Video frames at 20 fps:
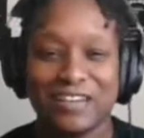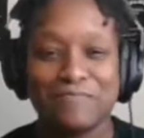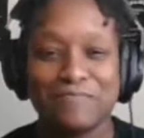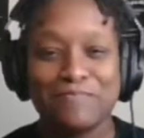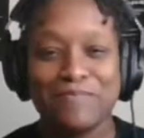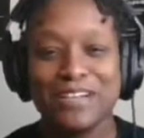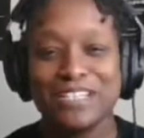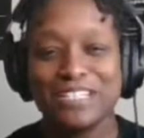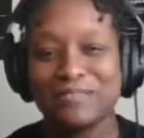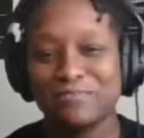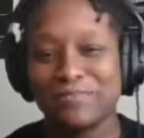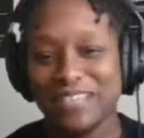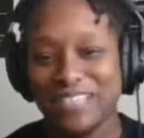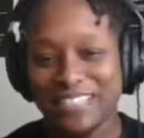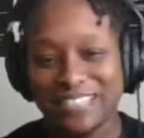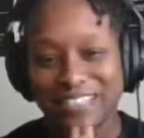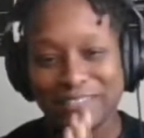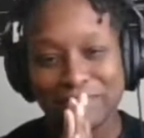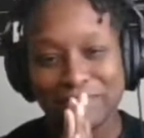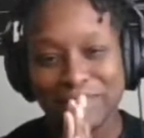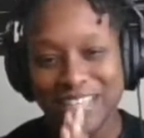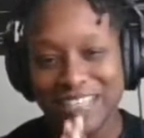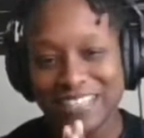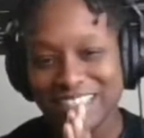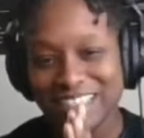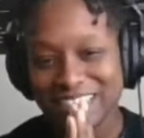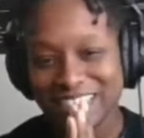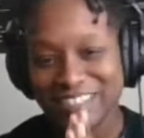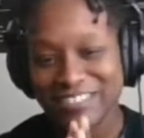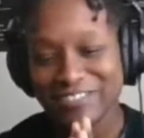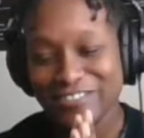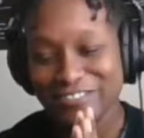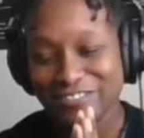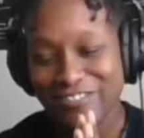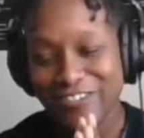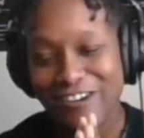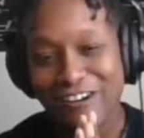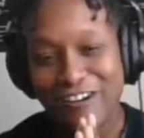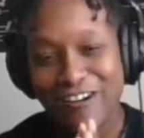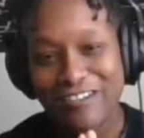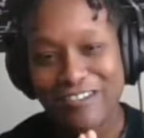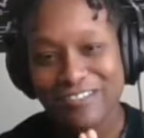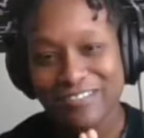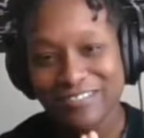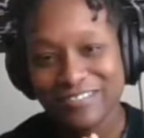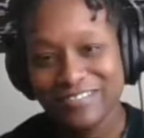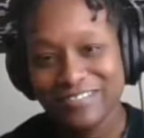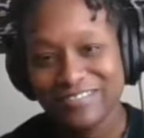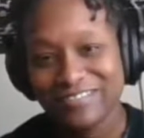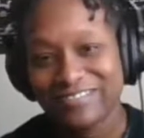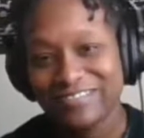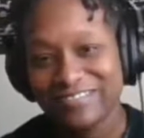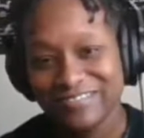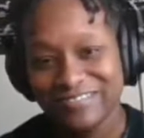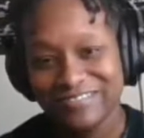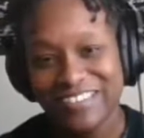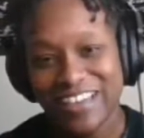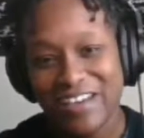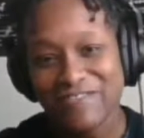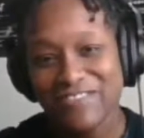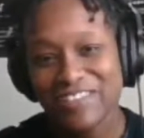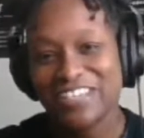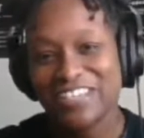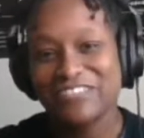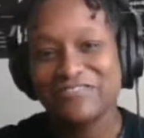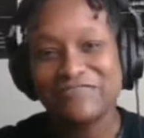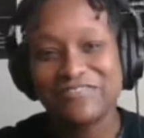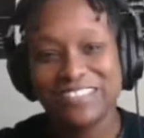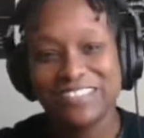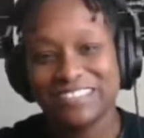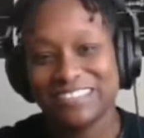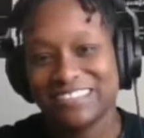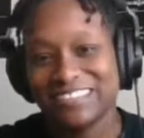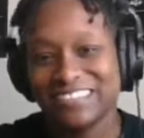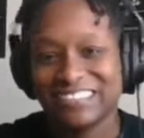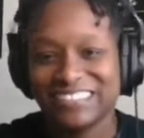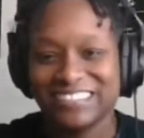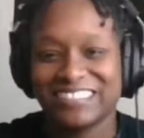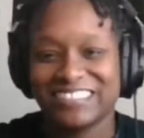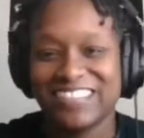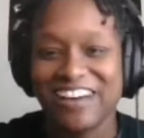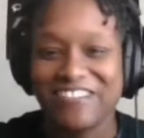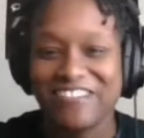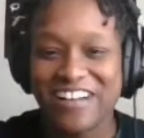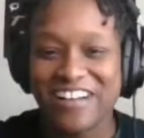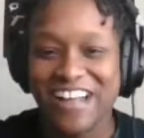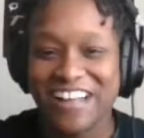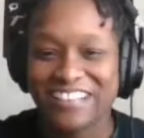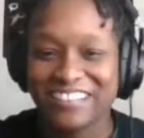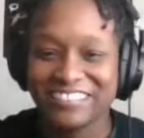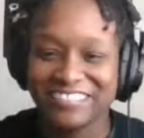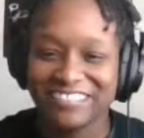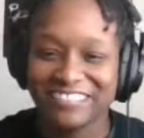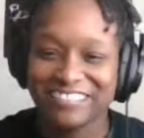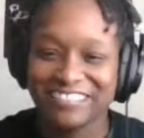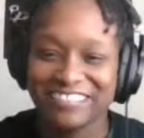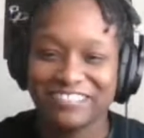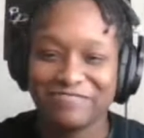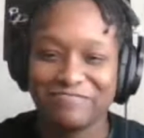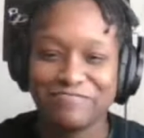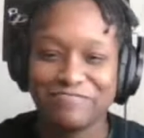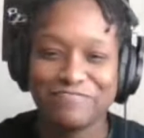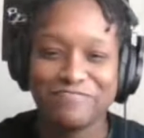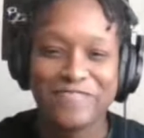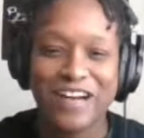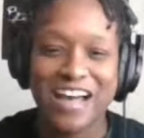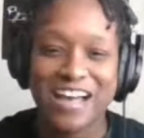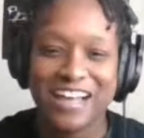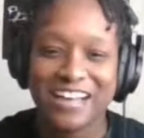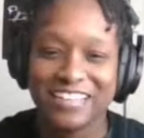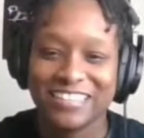Much peace and blessings to you all. Have a good one. All right. Bye.